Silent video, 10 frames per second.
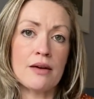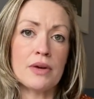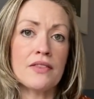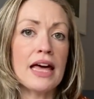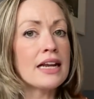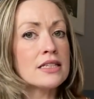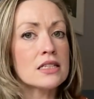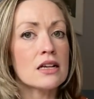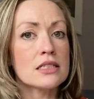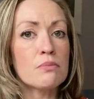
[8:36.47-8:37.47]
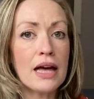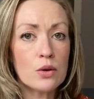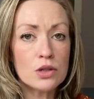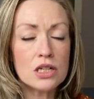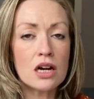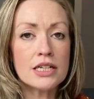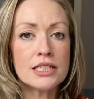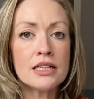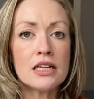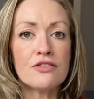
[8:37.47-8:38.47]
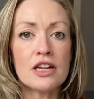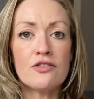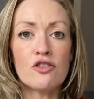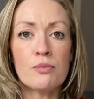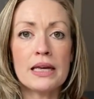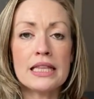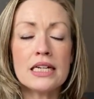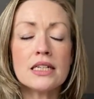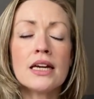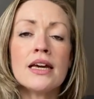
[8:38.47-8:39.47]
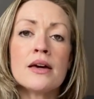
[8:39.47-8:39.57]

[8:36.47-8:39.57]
in the Helen's Closet Blackwood cardigan, if any of you have made that.